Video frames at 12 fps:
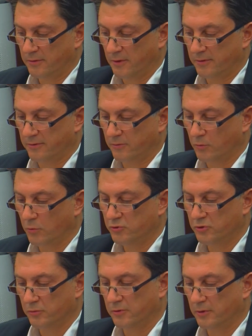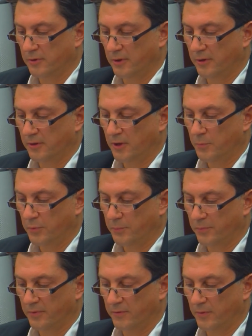as school children and keep
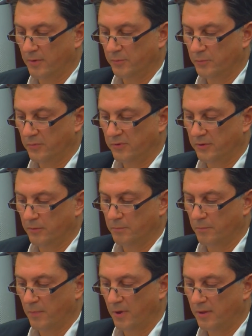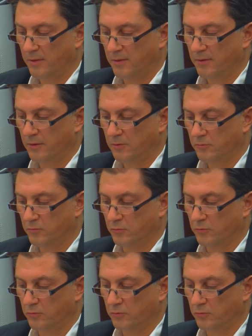up developments in medicine